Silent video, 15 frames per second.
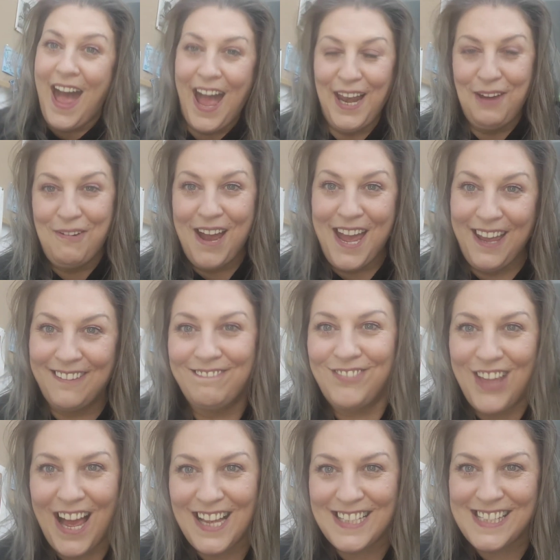Anyway,
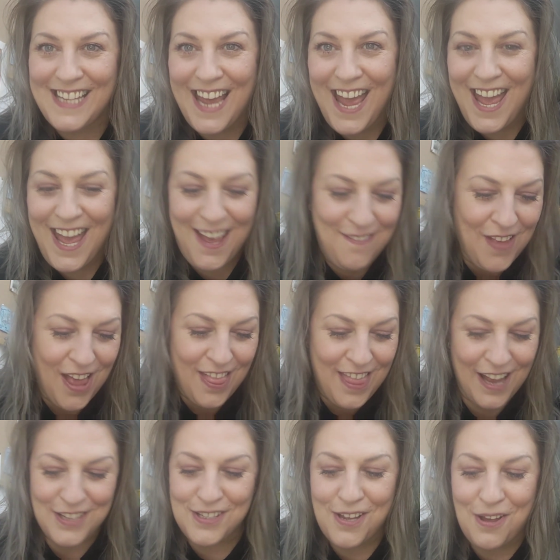that's it.
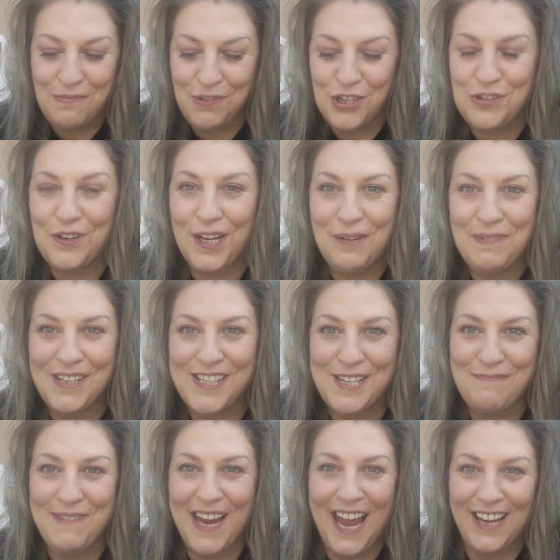That's all my treatments
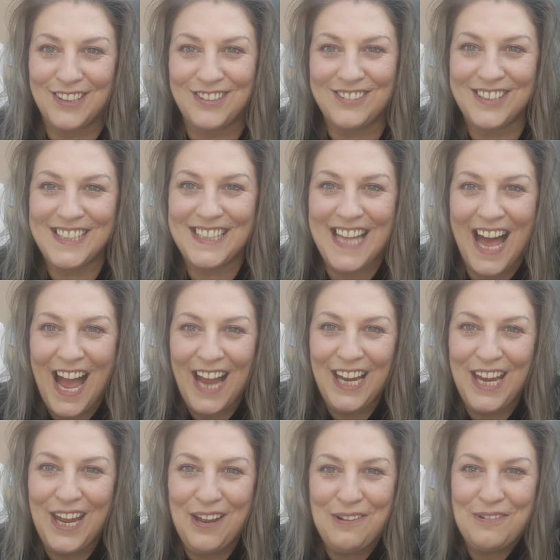and my extras that
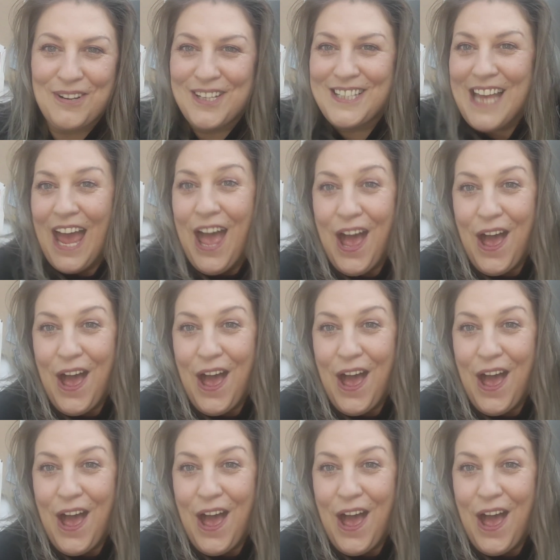I use.